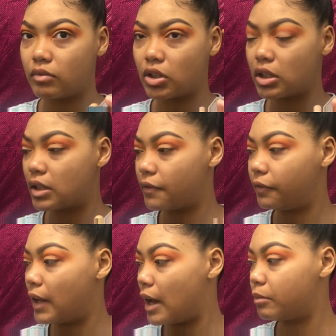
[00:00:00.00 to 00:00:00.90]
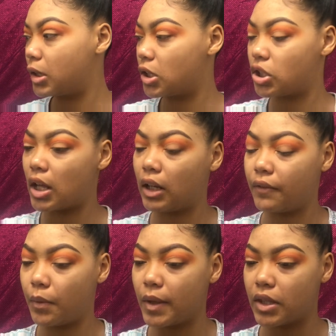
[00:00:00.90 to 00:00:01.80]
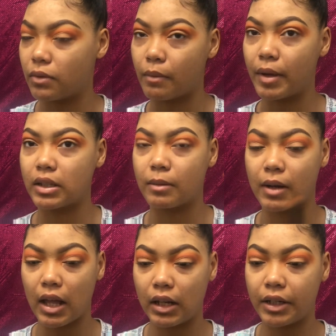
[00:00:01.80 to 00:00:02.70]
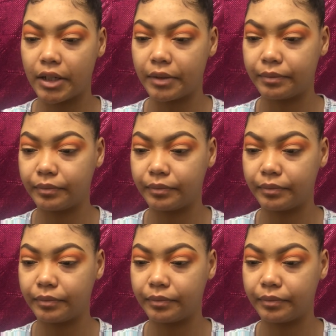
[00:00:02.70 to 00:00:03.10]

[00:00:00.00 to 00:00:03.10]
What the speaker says: just a flat brush. I love the way this one picks up color.